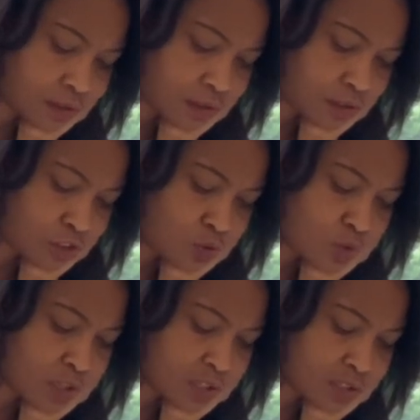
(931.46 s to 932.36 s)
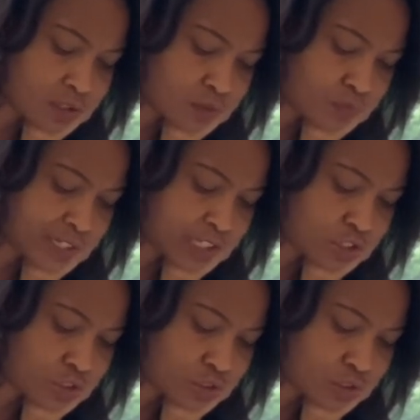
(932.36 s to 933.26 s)
And you want
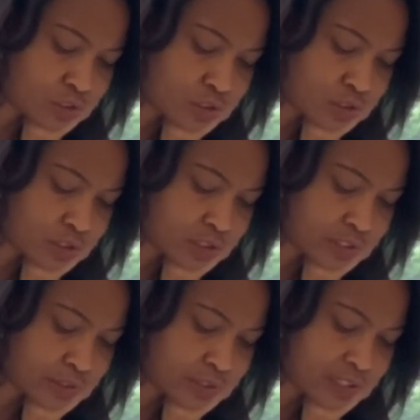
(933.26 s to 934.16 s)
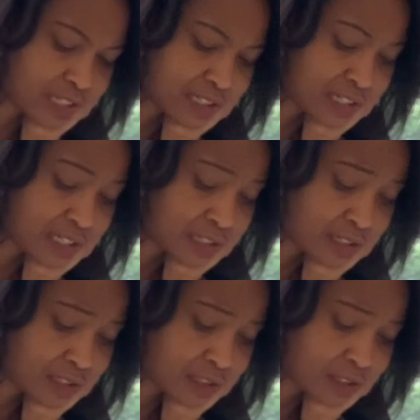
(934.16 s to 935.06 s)
financial understanding?
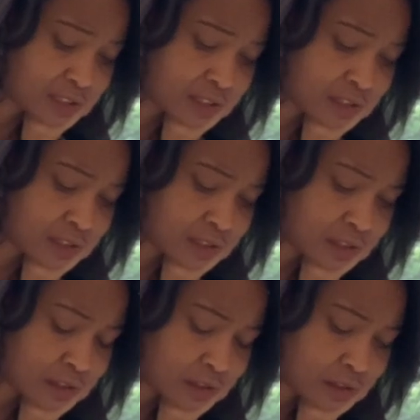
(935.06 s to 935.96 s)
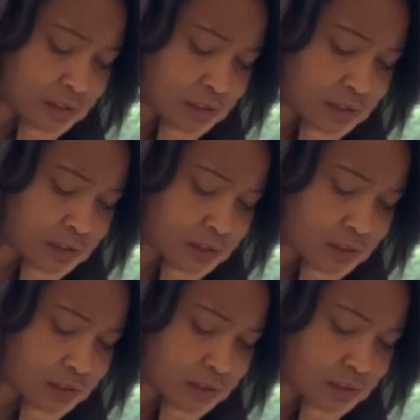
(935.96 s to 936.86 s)
Yeah, as it,
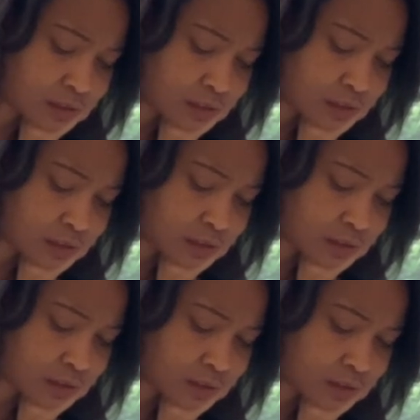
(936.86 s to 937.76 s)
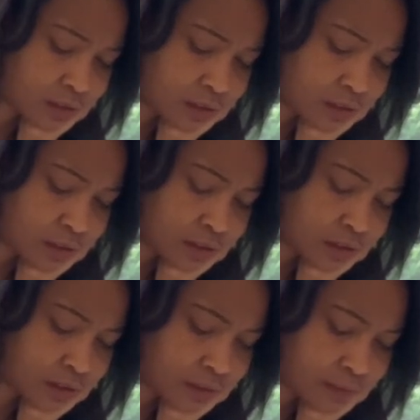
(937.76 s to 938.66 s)
as it is with the government,